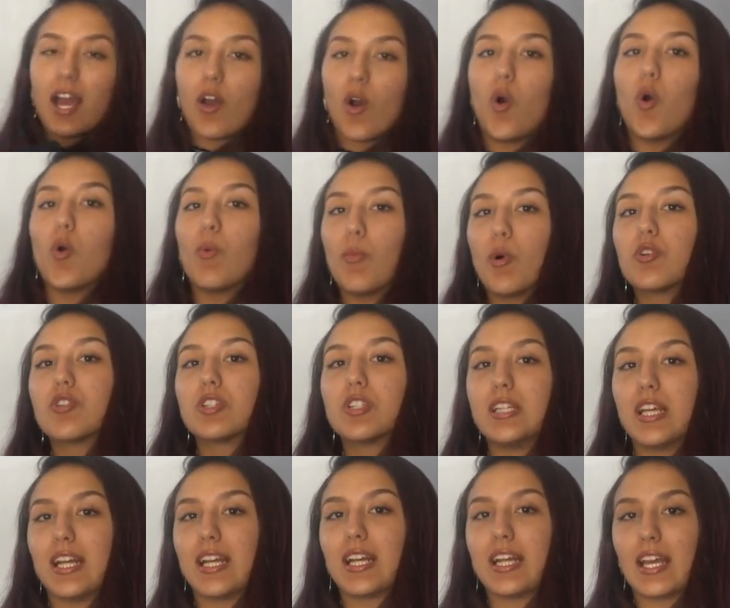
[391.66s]
I almost
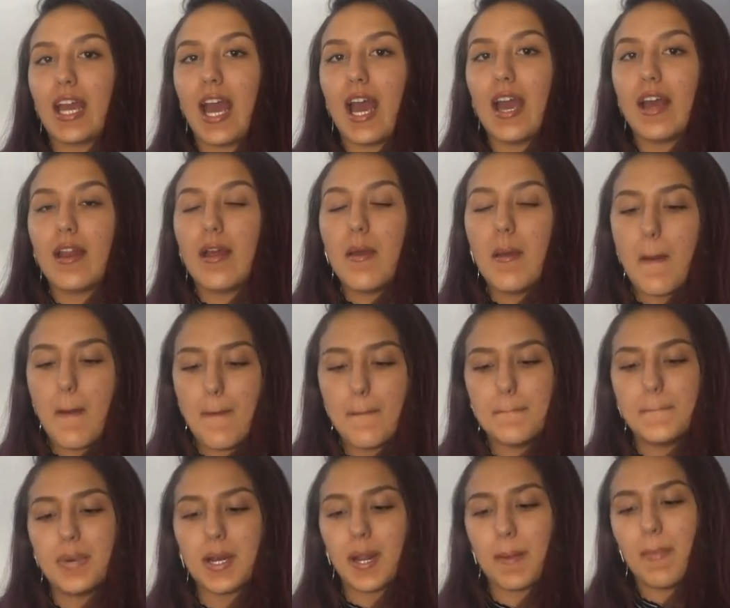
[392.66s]
didn't get,
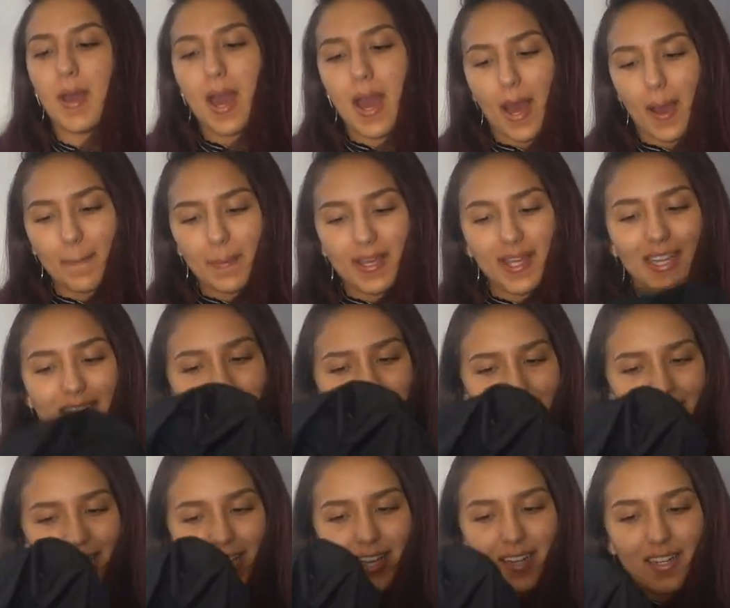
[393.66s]
but I'm happy I
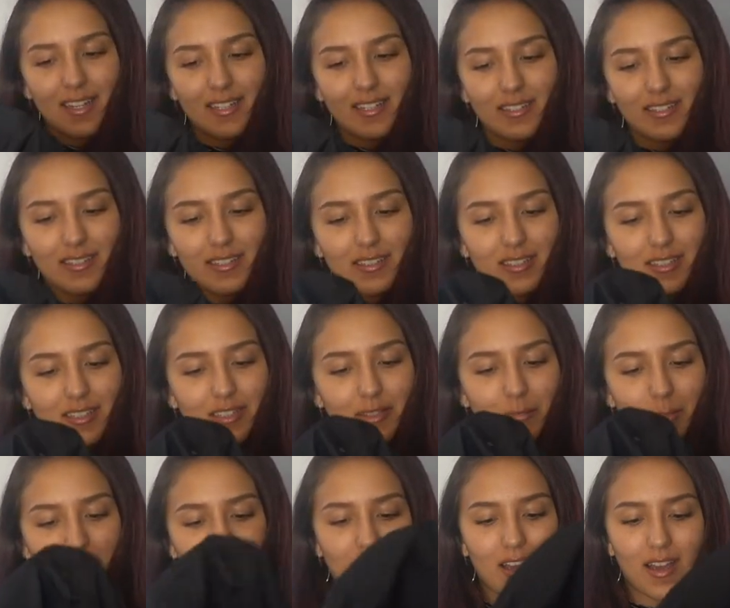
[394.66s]
did,
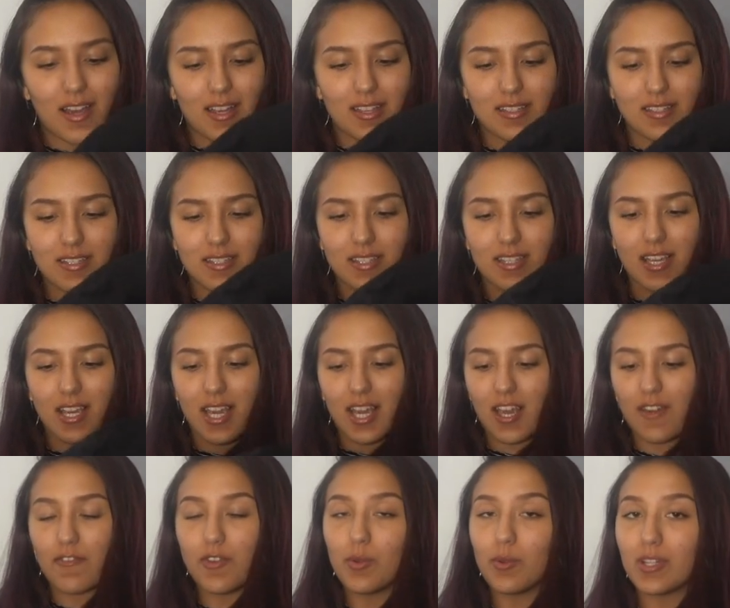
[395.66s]
because
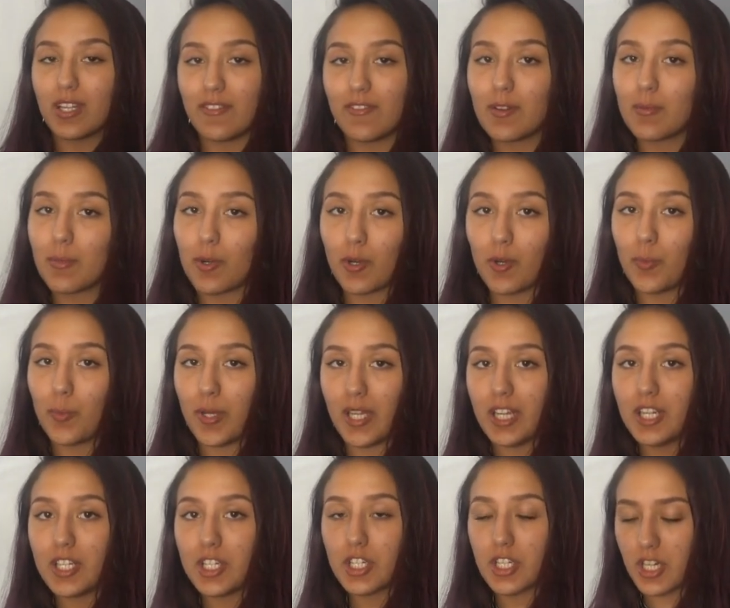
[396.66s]
if you live in Myrtle
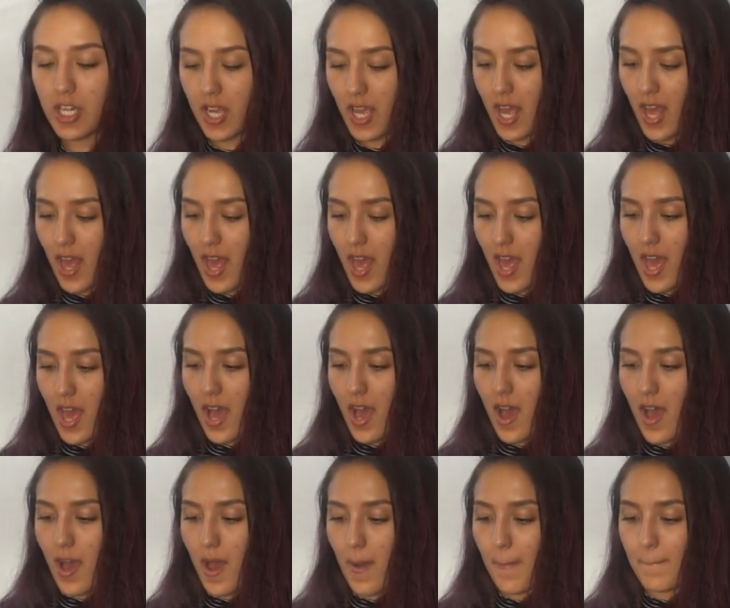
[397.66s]
Beach,
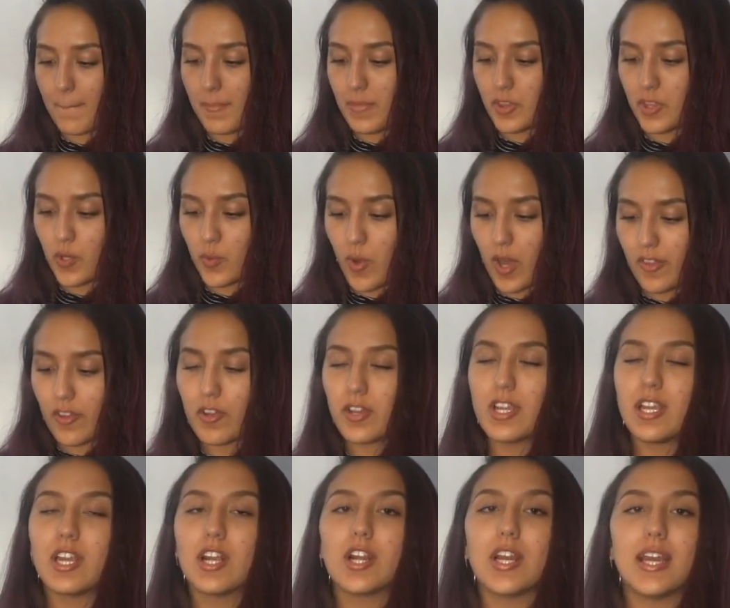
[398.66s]
the weather
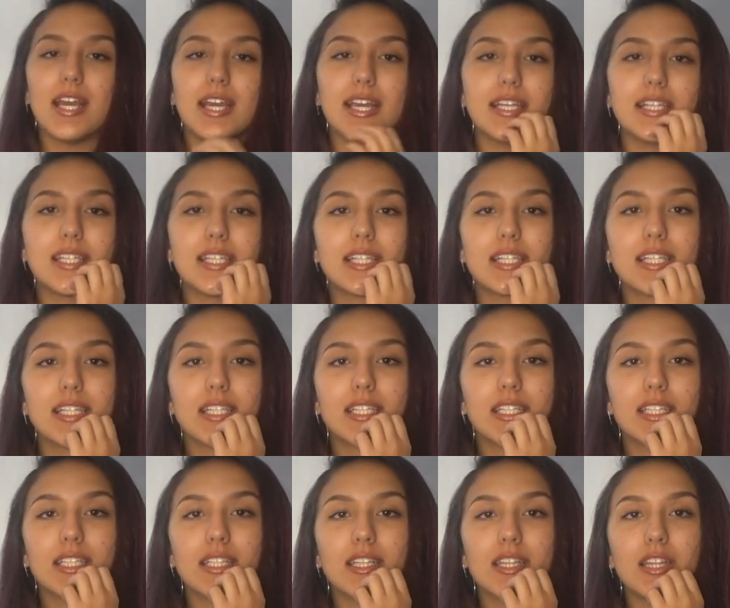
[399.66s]
here is
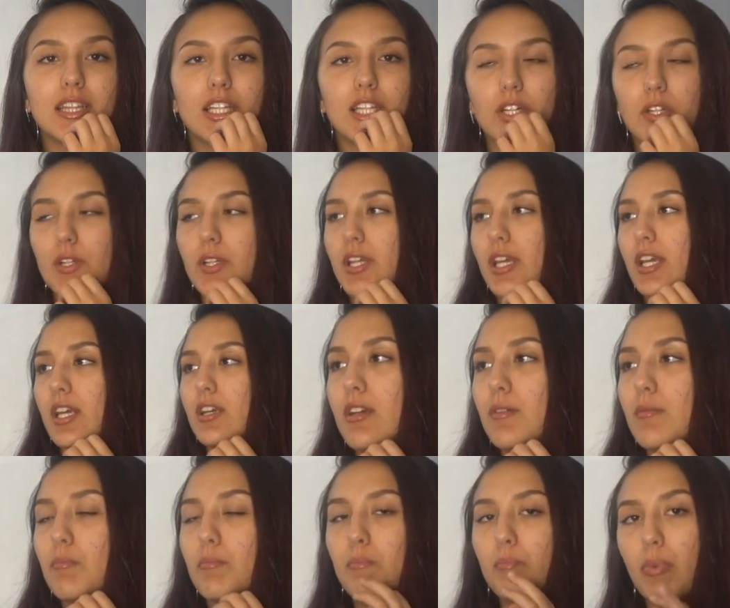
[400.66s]
literally
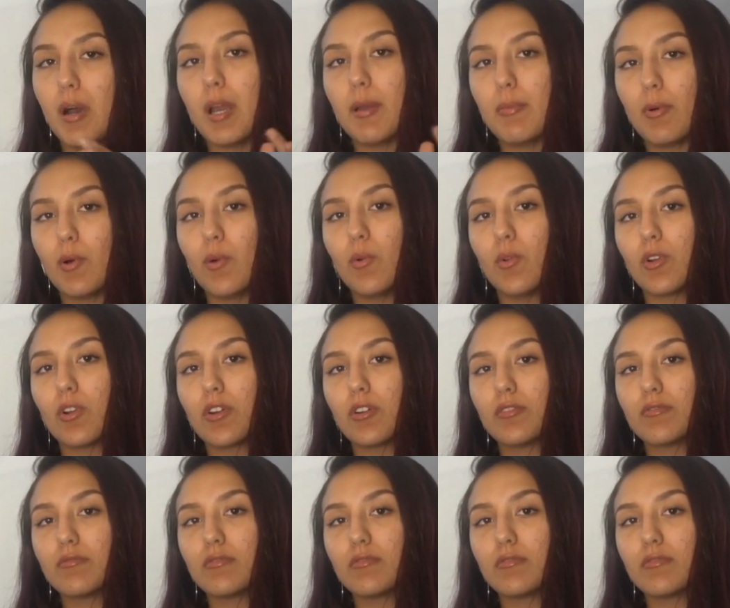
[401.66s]
bipolar.